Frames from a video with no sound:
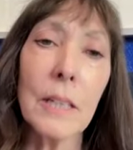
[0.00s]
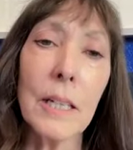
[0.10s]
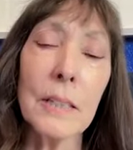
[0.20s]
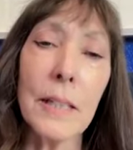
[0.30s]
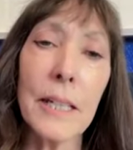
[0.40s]

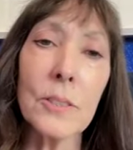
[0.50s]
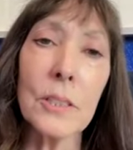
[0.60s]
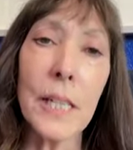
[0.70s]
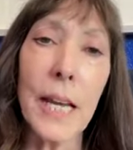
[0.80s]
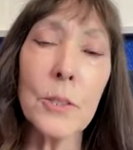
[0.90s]
and that's
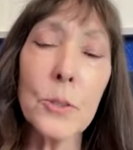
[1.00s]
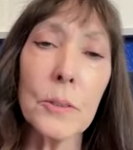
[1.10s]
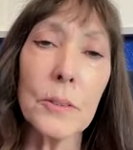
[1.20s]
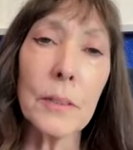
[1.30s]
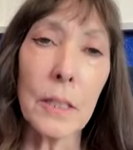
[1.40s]
a
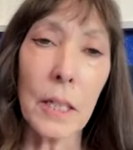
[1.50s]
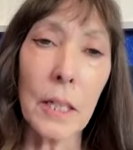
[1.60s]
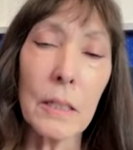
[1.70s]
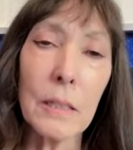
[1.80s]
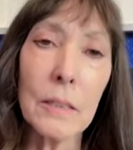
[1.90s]
natural
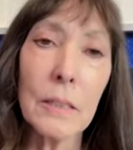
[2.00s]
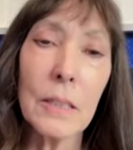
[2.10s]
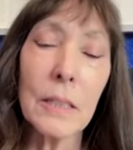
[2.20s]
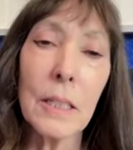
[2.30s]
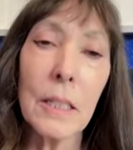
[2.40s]
thing.
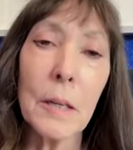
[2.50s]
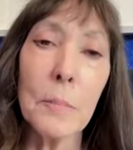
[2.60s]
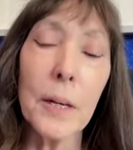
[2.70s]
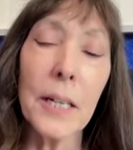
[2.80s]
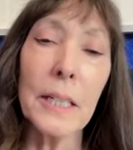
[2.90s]

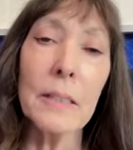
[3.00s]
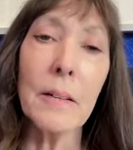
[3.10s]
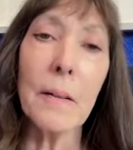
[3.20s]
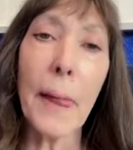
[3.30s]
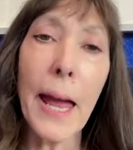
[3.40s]
But
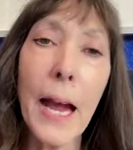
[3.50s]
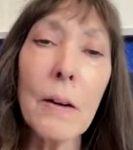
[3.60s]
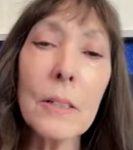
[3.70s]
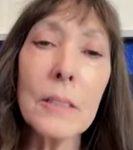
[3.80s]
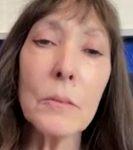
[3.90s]

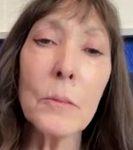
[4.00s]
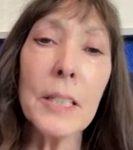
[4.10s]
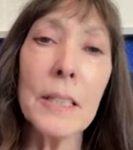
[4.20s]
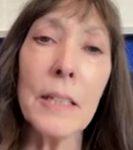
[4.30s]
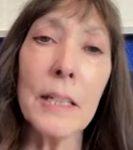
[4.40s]
how can
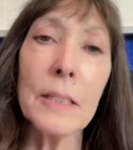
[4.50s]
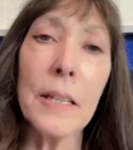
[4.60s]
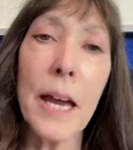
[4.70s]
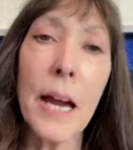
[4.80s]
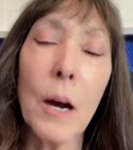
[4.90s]
we then
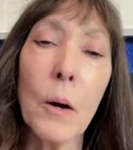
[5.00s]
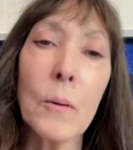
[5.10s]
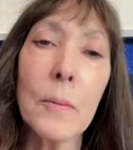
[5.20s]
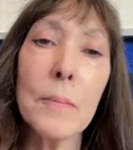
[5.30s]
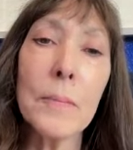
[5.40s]

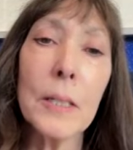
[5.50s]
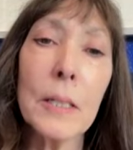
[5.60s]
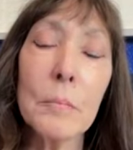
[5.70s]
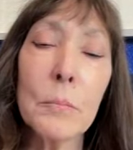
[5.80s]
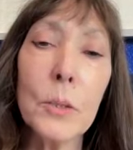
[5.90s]
now
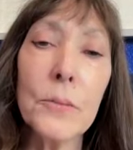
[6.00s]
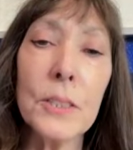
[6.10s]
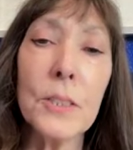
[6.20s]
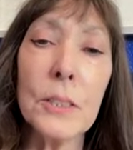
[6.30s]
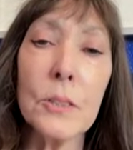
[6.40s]
move
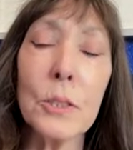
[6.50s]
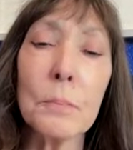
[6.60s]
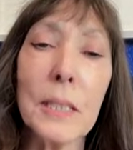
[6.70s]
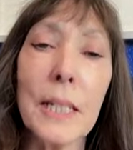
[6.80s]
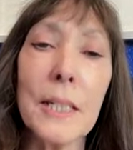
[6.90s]
into this
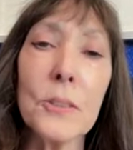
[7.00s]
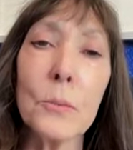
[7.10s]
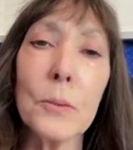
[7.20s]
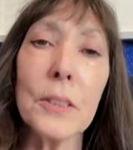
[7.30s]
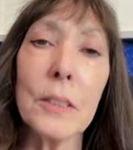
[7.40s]

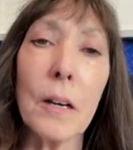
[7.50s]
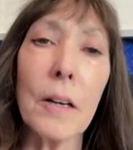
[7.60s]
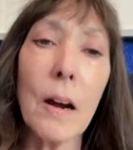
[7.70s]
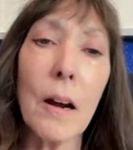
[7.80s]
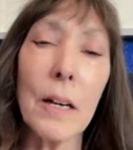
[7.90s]
place within
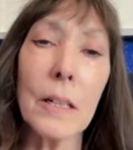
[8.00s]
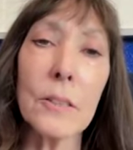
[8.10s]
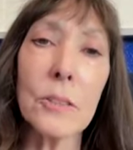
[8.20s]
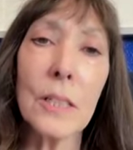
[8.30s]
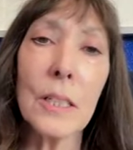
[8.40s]
our
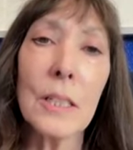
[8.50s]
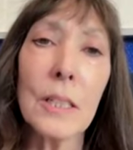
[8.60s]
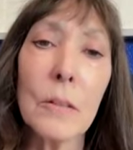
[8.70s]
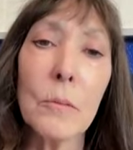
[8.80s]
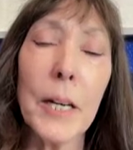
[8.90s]
hearts
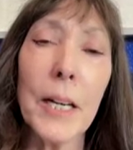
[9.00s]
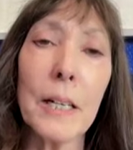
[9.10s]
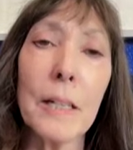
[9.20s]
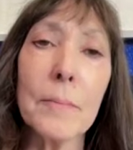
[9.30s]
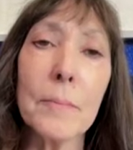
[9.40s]

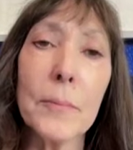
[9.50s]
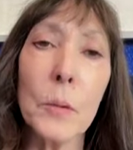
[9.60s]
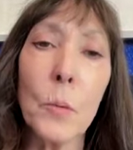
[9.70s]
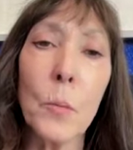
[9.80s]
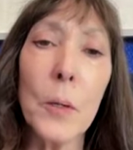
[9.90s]
where
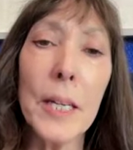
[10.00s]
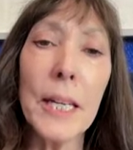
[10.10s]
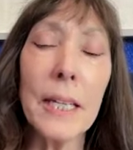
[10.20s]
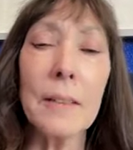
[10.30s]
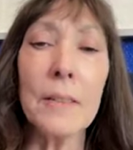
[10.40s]

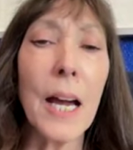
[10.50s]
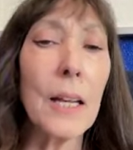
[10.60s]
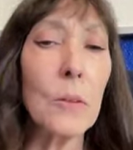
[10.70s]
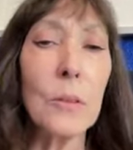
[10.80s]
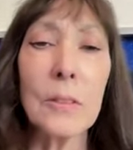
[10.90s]
we
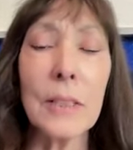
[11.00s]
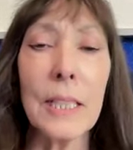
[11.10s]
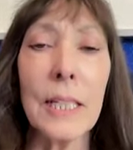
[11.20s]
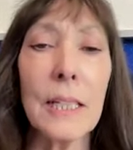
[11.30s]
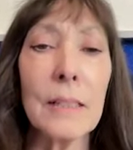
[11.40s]
not
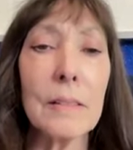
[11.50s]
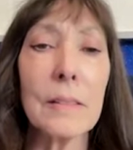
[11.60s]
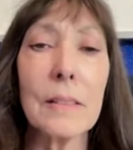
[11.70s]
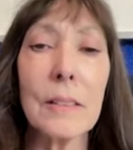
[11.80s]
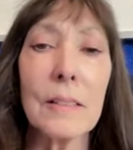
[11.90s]
only
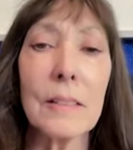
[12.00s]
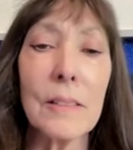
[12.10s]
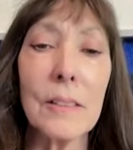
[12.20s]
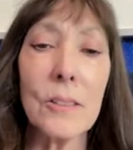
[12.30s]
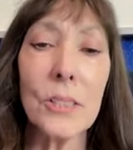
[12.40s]

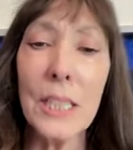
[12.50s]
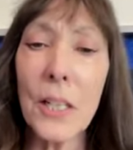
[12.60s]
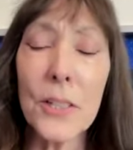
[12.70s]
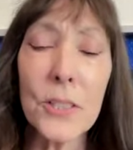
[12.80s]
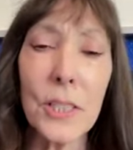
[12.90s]
see
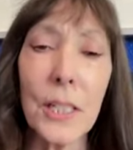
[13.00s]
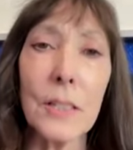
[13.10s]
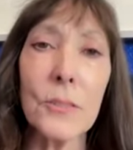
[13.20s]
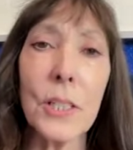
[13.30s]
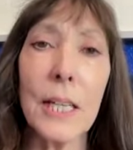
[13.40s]

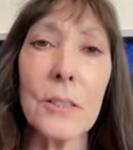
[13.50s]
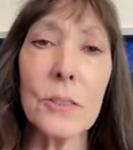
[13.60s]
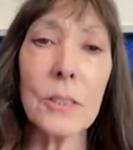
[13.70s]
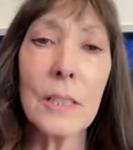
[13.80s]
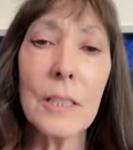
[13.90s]
ourselves
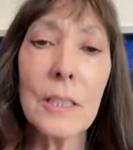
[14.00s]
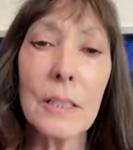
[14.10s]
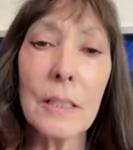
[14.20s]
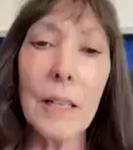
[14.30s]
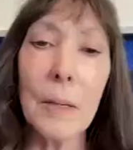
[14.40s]
as
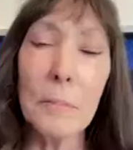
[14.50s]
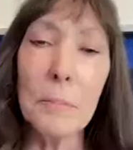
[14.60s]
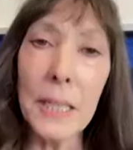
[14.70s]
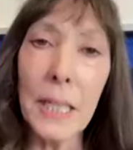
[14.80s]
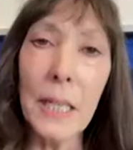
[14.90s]
a
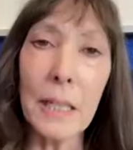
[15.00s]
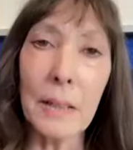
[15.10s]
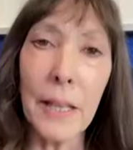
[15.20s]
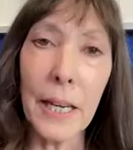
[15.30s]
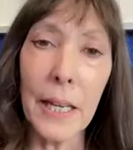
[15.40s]

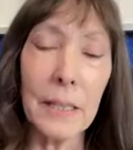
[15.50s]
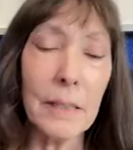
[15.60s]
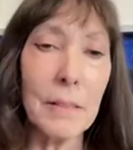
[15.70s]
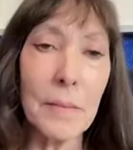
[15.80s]
being that